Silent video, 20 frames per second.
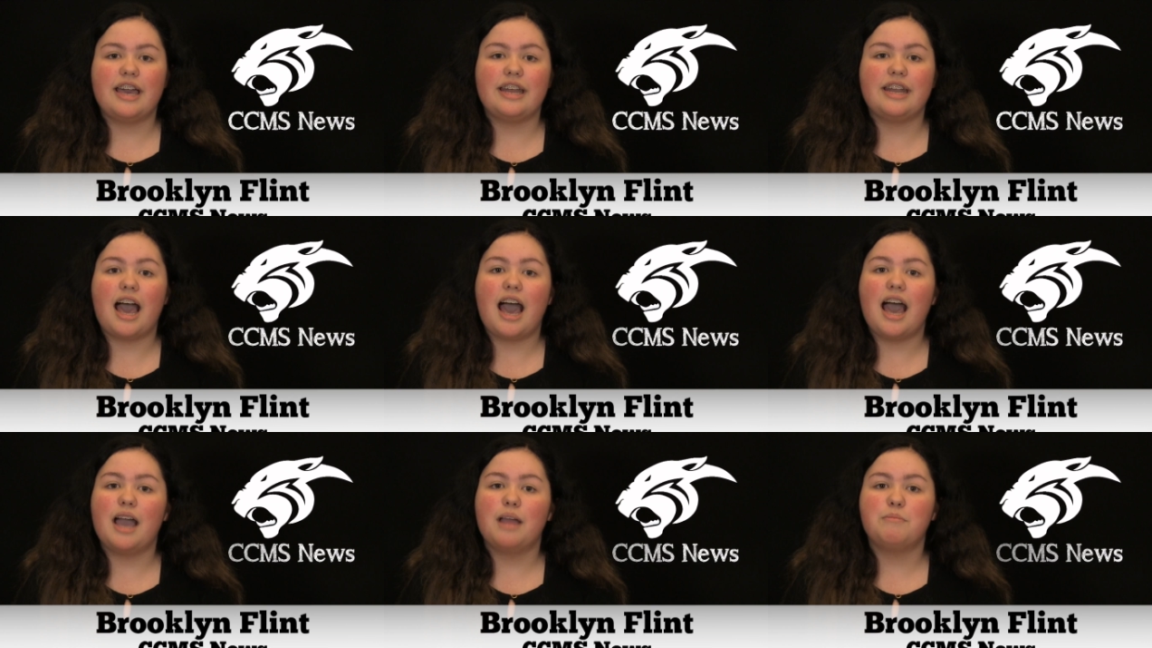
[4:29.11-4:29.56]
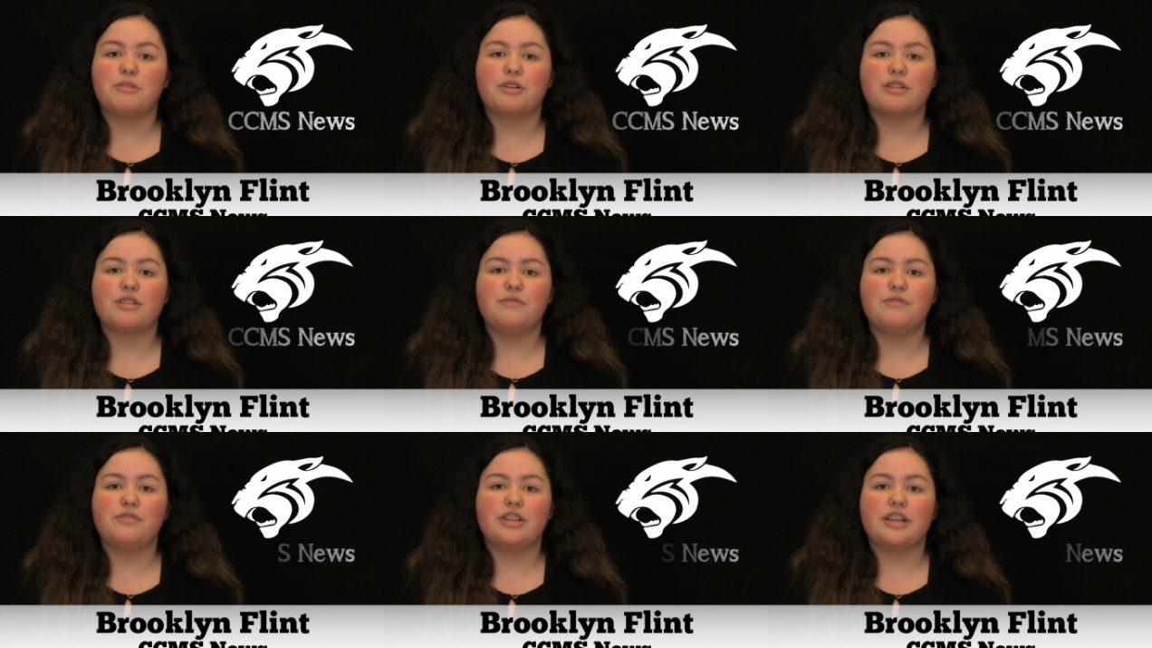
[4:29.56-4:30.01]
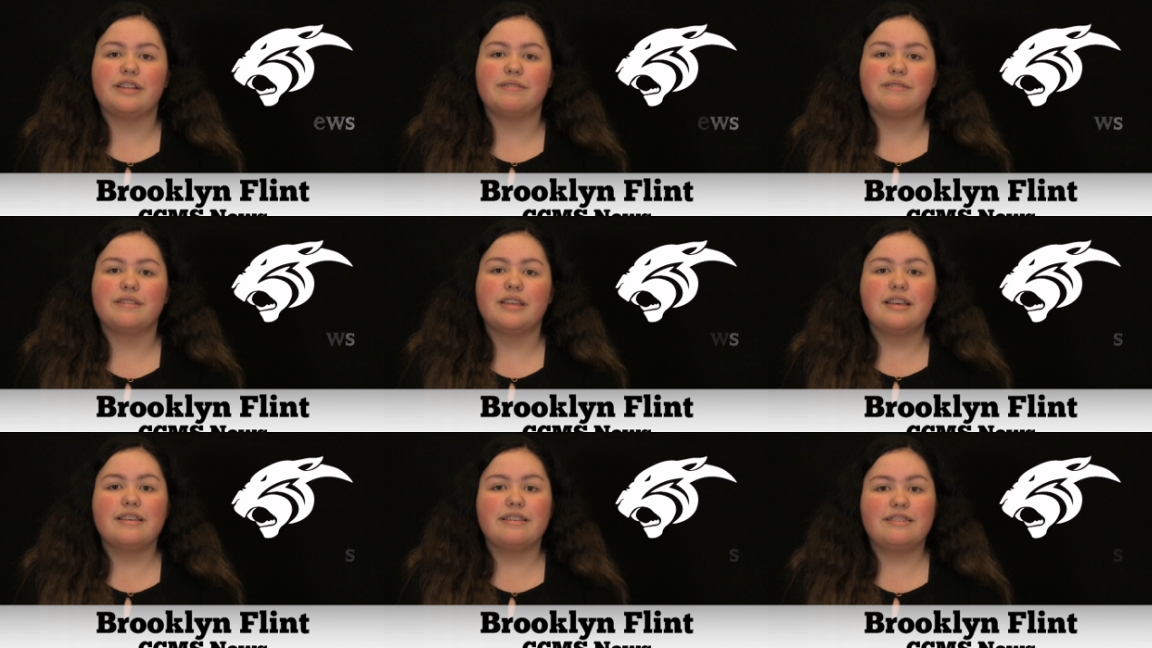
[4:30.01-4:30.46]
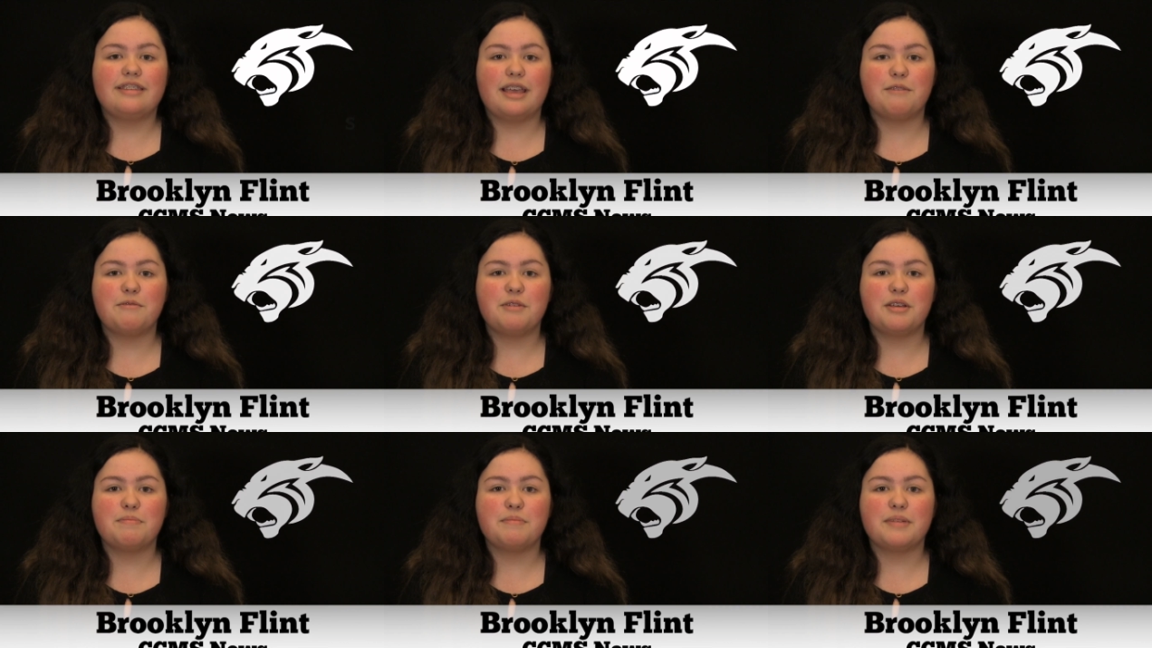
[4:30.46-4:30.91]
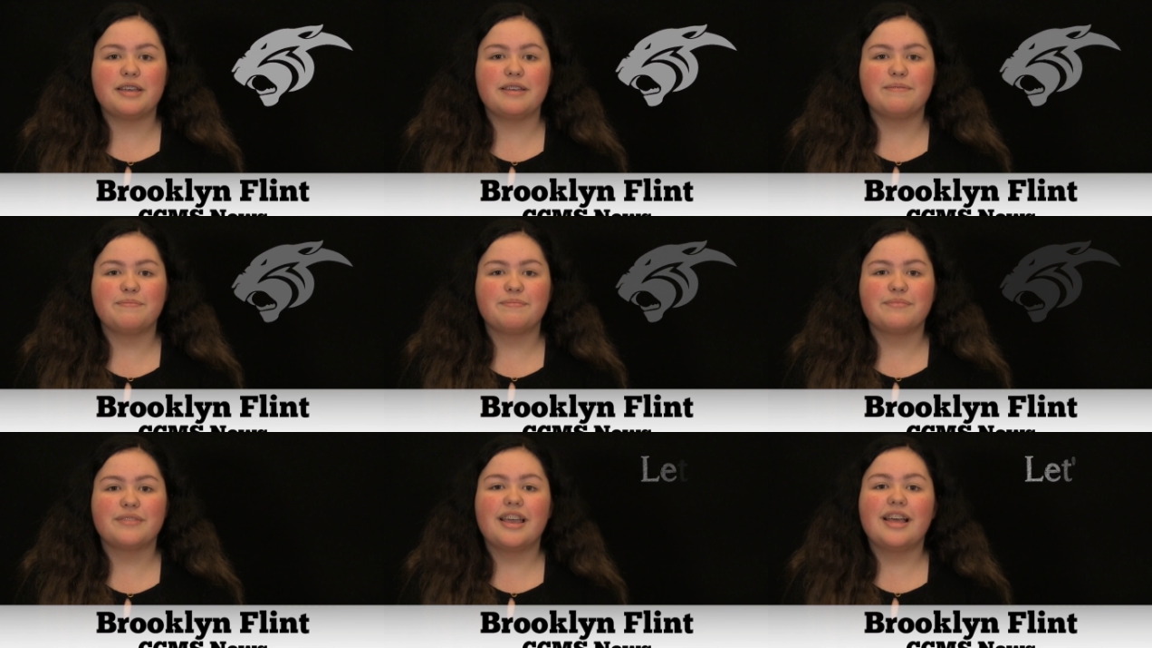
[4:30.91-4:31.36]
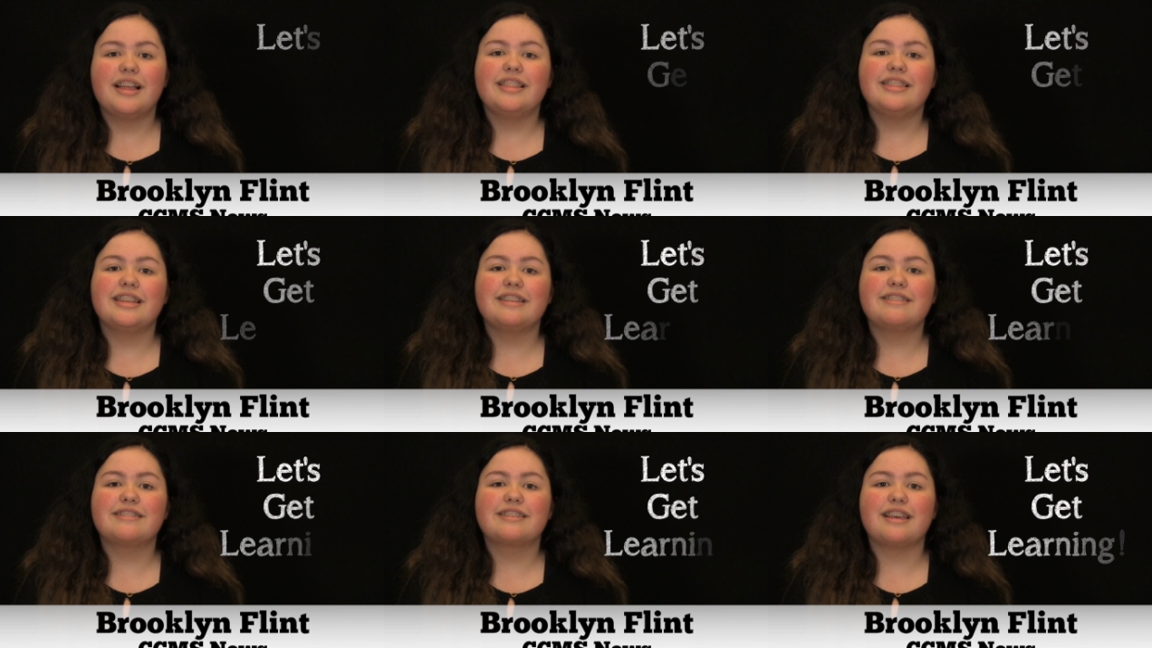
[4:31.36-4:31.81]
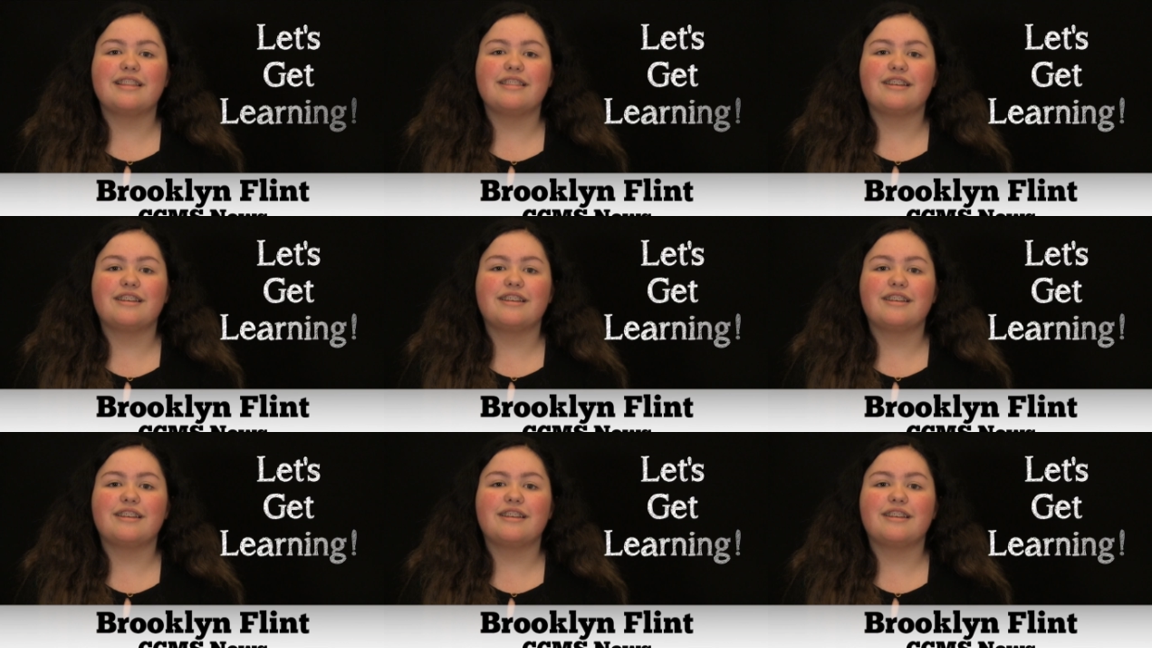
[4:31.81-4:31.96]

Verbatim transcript: and I'm Brooklyn Flint. Say it with me. Let's get